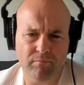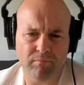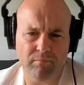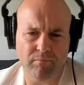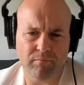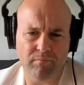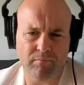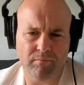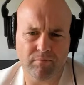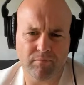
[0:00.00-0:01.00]

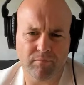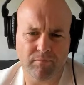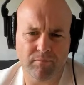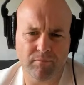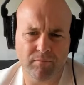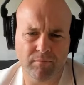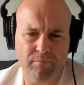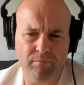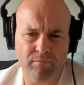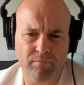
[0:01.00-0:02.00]

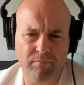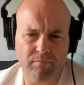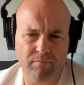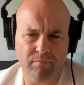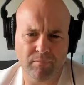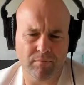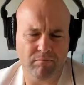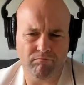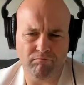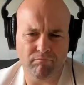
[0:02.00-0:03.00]

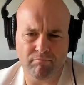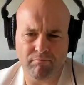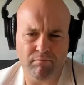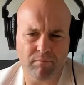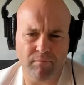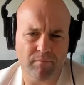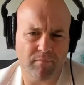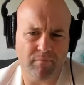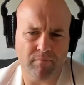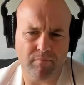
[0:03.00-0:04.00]

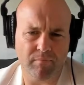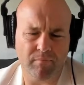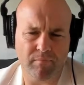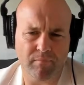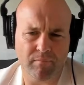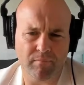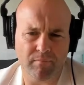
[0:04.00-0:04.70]
The person shown says nothing.